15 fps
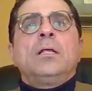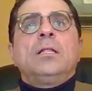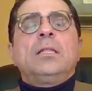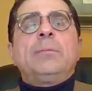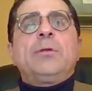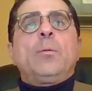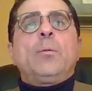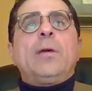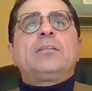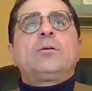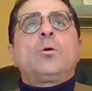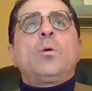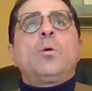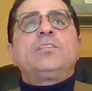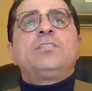Let me go back to a
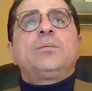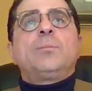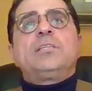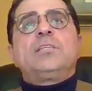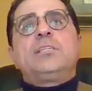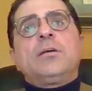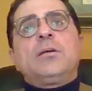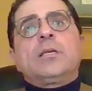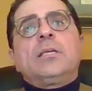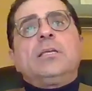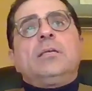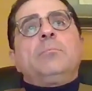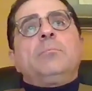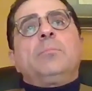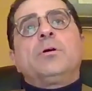question here by Sarah
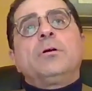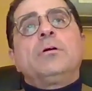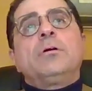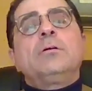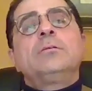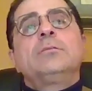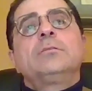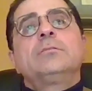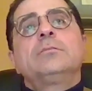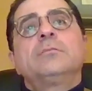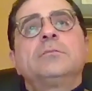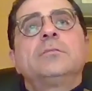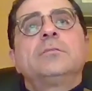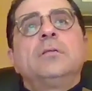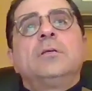Kimber.
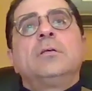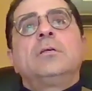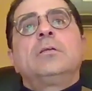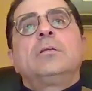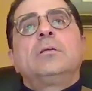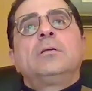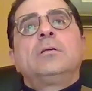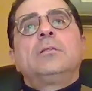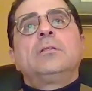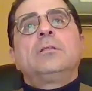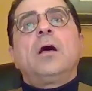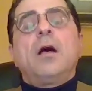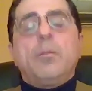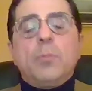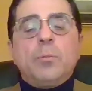The
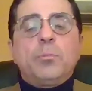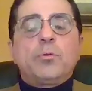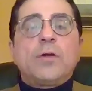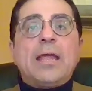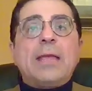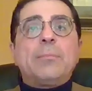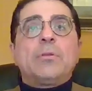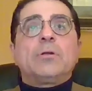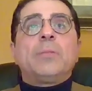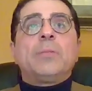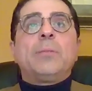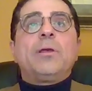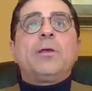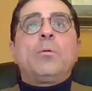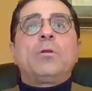Hubble parameter,
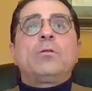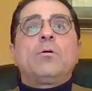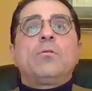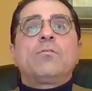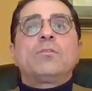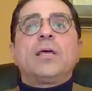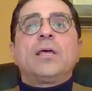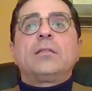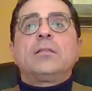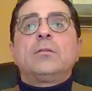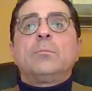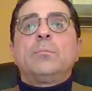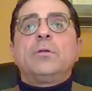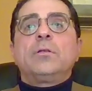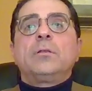maybe I went over that a
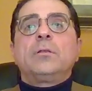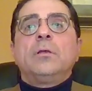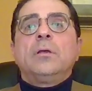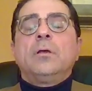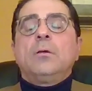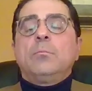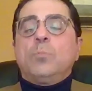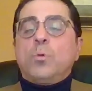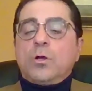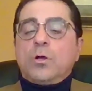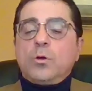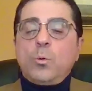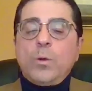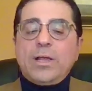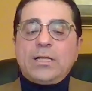little bit more
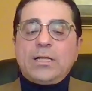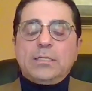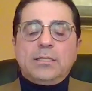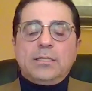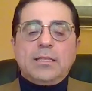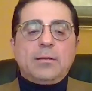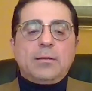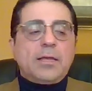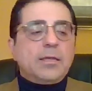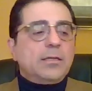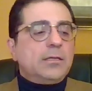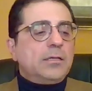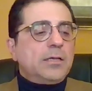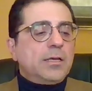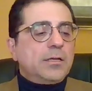quickly than
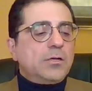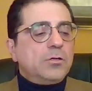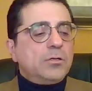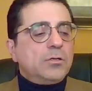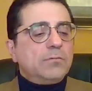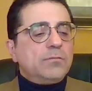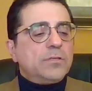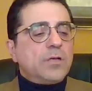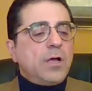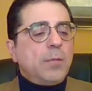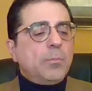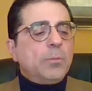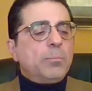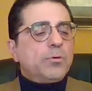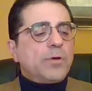I, I could have. The
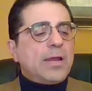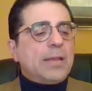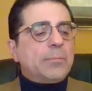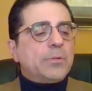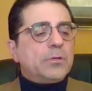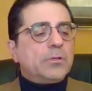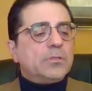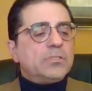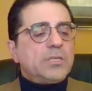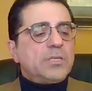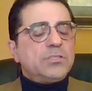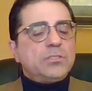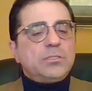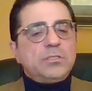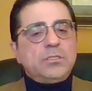Hubble parameter
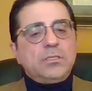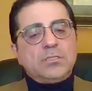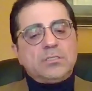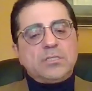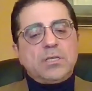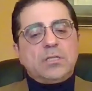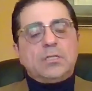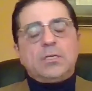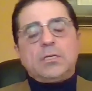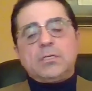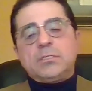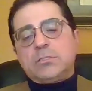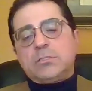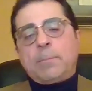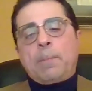essentially is telling
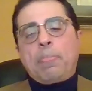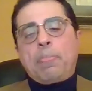us